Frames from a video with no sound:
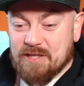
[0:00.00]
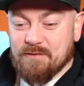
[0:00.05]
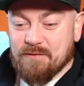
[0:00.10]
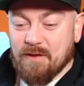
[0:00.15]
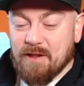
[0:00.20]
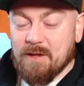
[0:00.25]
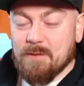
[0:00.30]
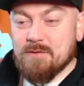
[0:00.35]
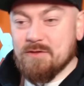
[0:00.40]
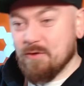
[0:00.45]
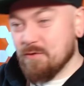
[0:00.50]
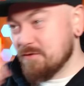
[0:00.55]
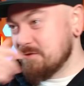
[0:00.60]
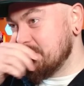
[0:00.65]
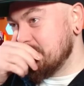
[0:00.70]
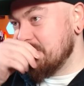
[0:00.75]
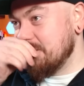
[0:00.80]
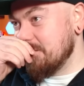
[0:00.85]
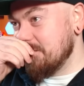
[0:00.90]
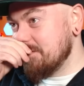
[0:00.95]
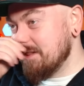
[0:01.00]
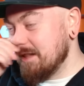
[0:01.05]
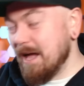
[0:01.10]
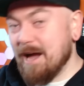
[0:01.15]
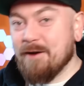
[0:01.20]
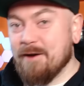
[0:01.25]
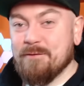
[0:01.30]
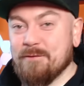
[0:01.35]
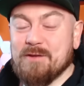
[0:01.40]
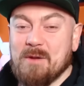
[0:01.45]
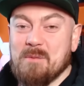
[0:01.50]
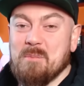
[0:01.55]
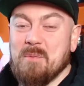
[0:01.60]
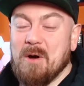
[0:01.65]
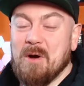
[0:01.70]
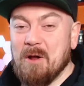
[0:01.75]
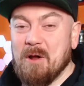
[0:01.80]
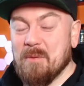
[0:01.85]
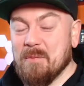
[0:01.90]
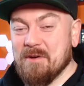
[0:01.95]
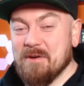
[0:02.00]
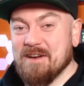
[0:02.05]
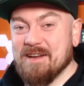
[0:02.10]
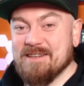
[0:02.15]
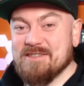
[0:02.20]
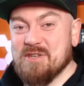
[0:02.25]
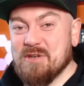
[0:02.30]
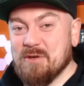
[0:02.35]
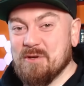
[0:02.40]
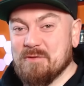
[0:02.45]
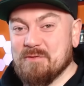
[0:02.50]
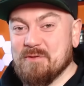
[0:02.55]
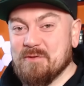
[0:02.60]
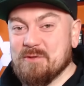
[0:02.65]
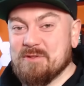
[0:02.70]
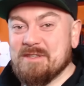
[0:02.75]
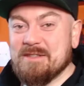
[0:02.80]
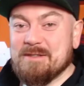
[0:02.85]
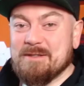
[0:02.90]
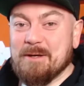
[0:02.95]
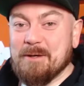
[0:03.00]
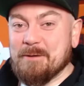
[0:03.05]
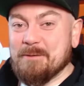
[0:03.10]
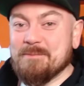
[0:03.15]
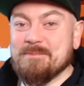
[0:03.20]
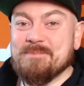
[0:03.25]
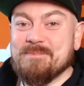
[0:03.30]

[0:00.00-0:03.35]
Phillips also laughed in Parliament as it got voted down.